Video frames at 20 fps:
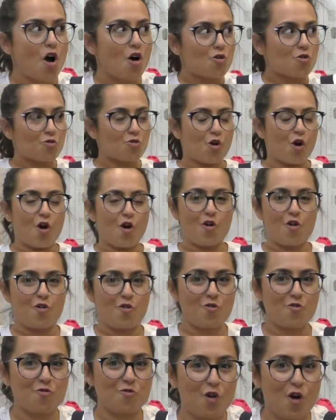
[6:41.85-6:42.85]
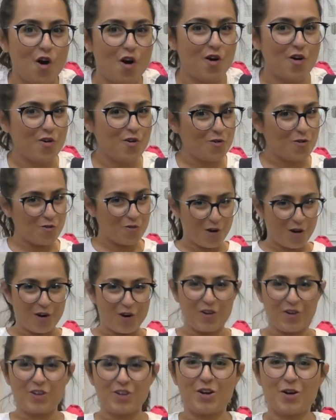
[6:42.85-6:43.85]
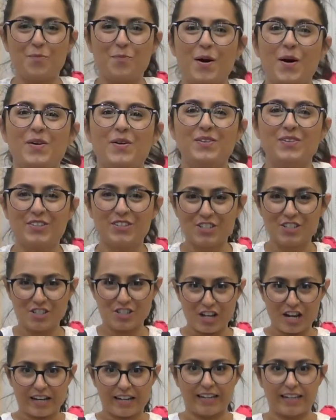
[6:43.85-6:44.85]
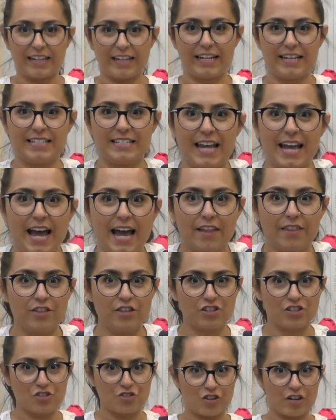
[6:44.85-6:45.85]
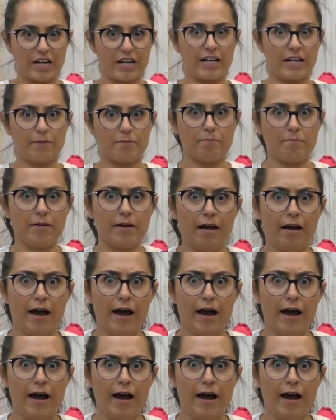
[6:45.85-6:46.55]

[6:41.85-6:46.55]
Row, row, row your boat gently down the stream.